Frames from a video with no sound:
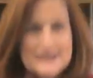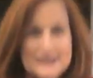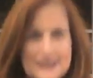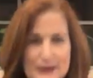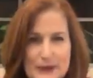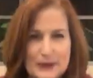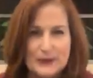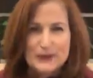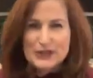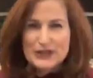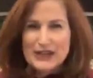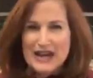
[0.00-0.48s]

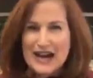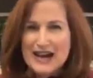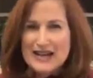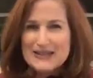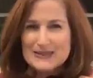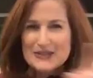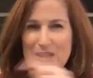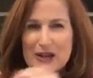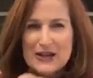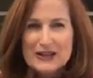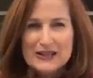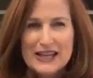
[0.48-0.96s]
links. I know you
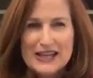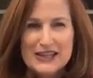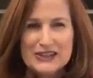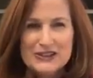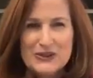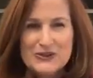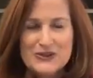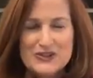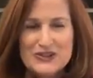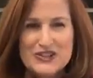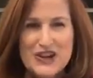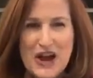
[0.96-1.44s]
guys all
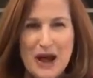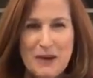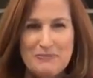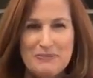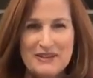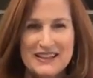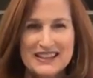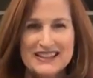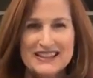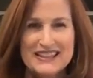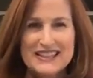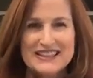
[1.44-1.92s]
like those
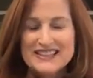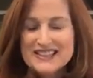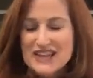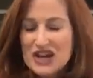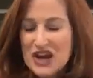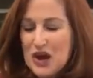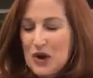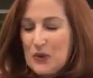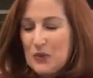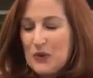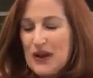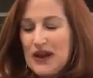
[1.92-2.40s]
shopping
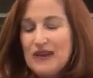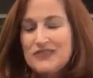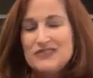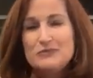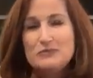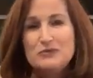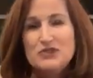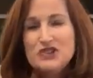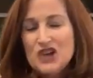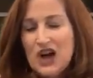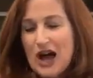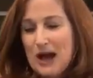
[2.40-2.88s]
links. We
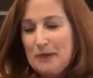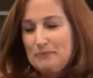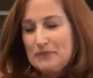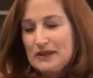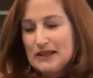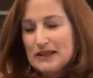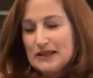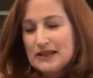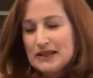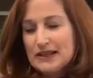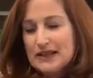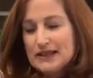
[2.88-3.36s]
have some
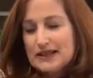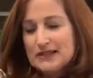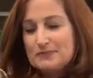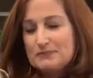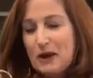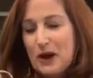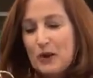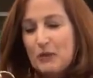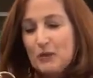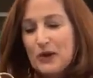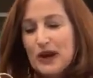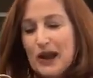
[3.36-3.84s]
shopping
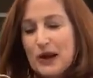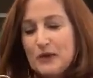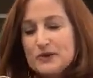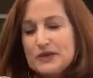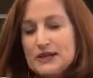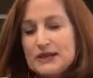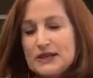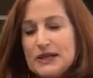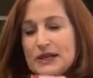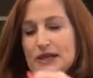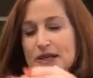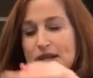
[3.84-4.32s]
links, but when
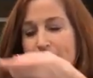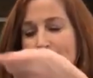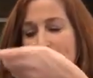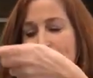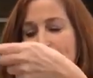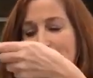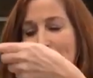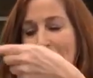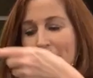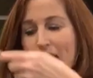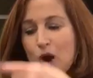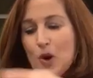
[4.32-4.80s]
I was
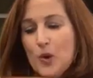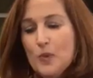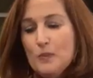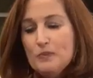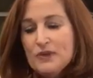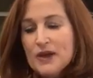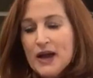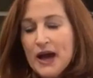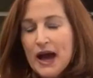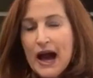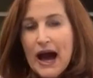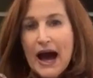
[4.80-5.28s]
thinking
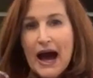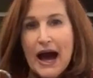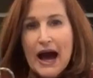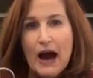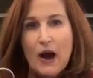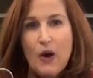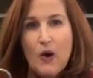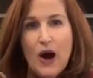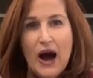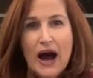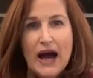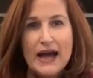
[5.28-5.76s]
about
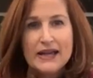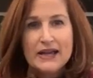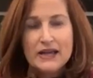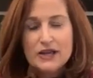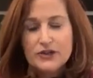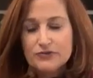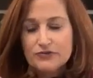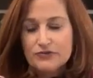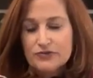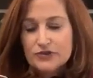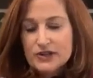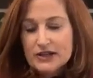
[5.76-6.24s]
how I
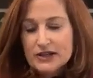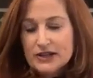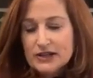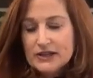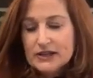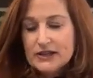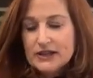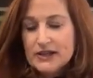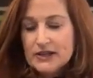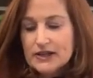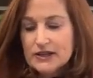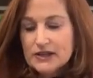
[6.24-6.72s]
can
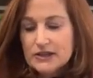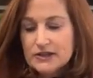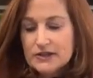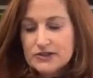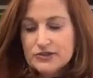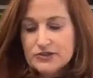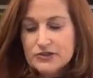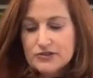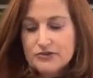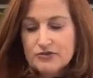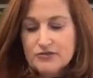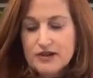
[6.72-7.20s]
really
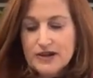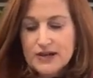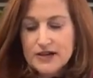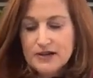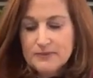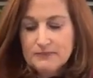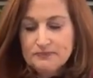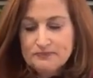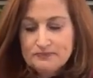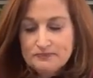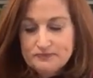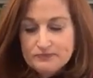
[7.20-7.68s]

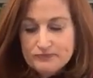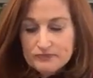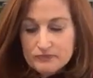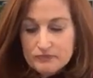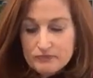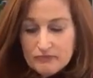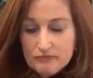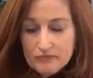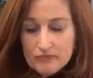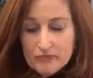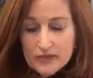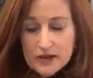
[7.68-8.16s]
illustrate
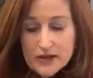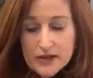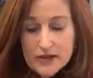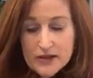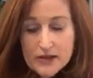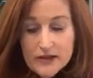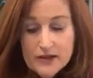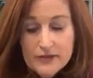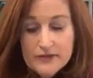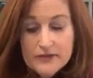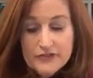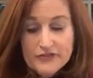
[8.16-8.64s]

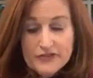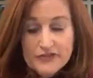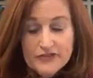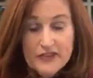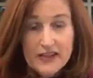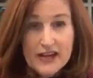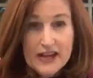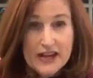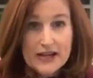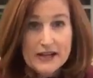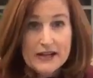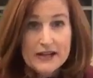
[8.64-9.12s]

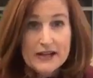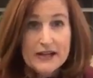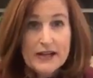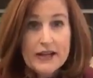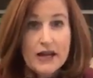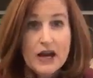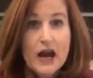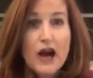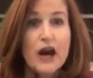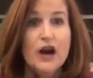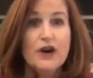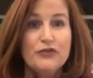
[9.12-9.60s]
fit
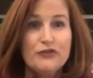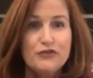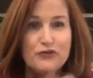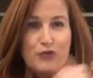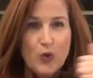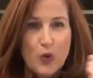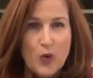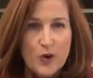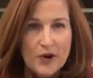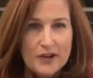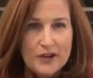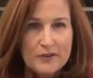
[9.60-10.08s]

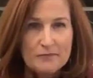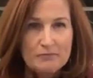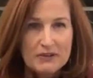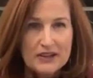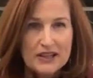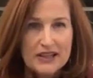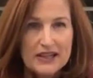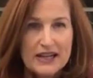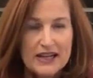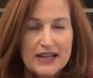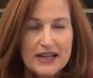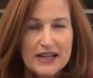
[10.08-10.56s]

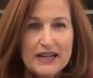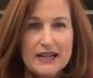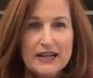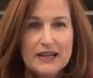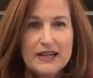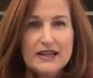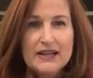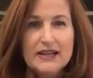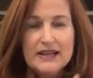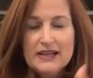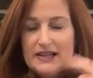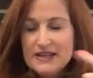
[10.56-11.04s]

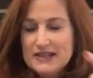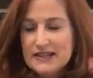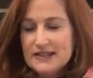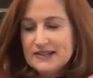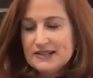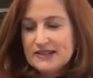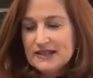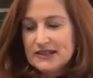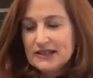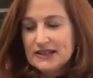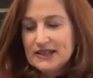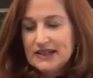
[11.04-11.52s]
affordably,
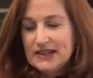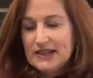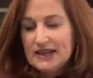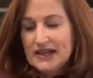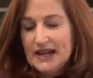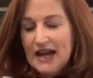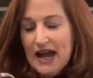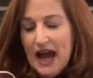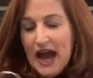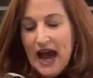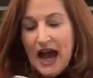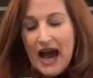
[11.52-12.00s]

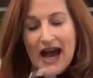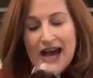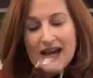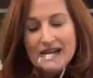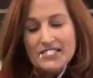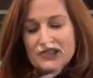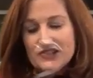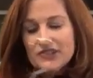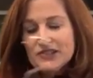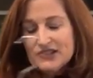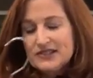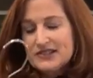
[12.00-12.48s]
easily,
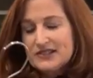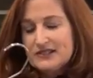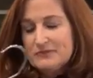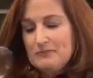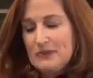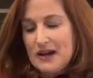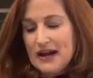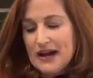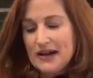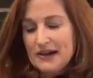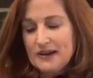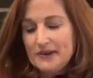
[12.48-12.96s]

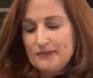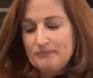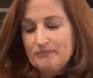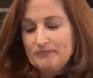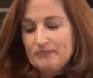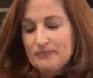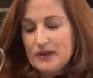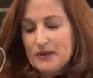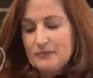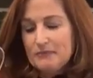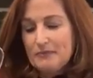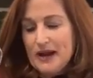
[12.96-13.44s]

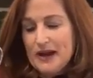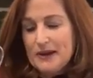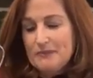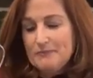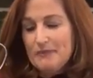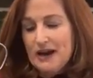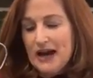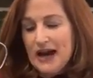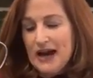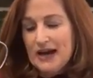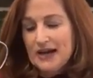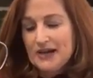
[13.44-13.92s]

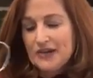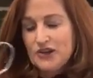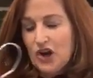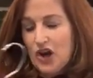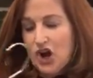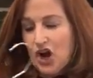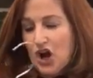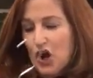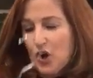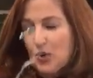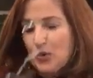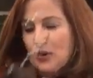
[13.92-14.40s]
my
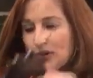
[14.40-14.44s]
mind